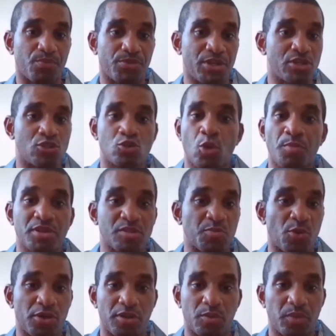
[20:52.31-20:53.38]
There's so much
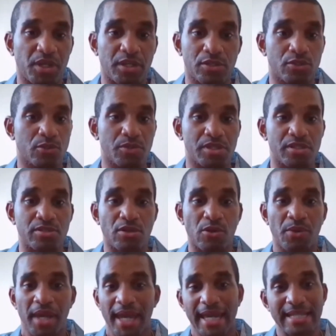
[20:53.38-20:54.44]
more that we can do, and
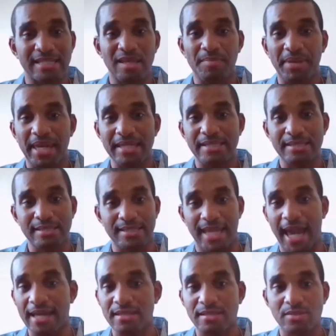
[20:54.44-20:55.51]
so in some cases,
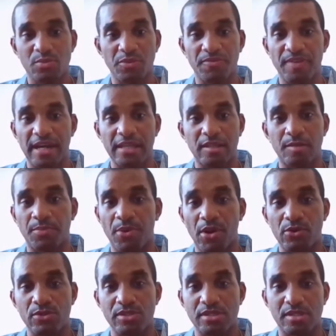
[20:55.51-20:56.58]
yes, we find that the
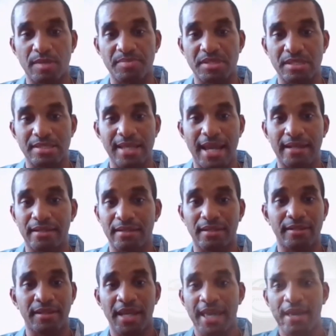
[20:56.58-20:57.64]
produce is up to standard,
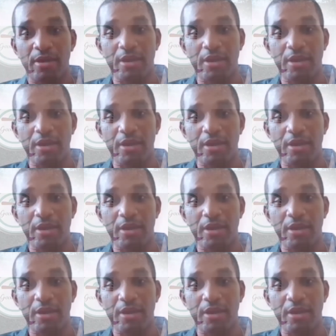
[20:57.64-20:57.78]
and